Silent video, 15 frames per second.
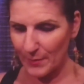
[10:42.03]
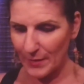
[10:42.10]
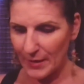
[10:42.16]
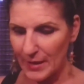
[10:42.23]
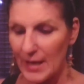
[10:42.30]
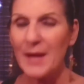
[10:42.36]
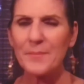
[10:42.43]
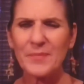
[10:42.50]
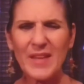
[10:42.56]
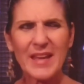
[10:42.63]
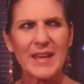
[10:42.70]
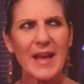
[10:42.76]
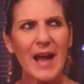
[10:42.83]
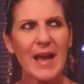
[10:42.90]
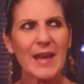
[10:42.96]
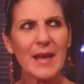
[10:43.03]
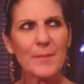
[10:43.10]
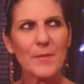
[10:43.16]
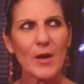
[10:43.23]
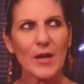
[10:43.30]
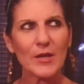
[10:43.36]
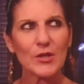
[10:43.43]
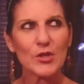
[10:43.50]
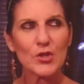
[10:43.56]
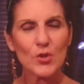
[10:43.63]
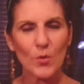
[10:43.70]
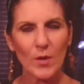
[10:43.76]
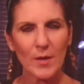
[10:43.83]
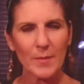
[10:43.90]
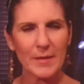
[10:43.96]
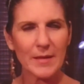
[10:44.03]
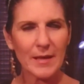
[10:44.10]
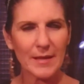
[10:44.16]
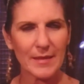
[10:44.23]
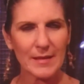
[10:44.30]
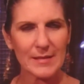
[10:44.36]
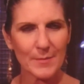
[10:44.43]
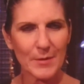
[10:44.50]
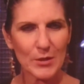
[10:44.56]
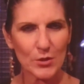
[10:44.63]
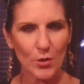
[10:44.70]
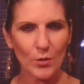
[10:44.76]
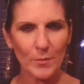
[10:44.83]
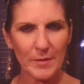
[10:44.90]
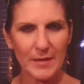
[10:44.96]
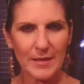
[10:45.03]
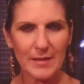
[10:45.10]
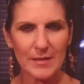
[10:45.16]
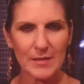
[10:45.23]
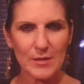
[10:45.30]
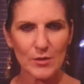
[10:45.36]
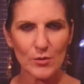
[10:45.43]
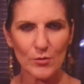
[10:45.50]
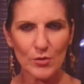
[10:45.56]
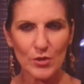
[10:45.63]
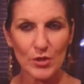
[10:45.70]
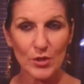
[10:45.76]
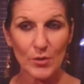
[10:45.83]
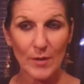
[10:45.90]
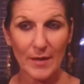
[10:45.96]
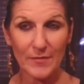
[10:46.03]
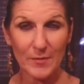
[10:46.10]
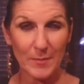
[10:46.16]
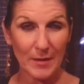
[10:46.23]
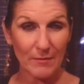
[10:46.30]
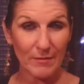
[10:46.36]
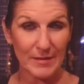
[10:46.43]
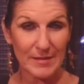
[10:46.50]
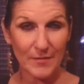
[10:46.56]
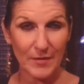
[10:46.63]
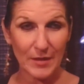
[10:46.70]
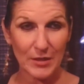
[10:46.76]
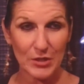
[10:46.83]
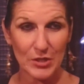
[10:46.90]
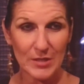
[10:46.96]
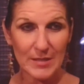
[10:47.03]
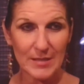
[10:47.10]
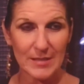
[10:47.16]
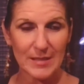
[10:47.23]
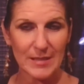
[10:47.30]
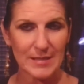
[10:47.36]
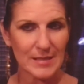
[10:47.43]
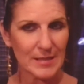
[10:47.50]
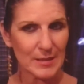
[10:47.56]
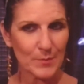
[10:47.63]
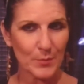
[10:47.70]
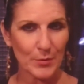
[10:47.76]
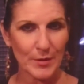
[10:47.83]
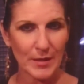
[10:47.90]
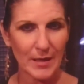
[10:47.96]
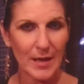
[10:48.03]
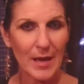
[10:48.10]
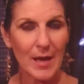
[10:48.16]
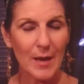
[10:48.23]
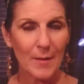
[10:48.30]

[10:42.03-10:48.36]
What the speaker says: But and I'm not sure, but I think somebody told me that usually you have to make reservations because it's pretty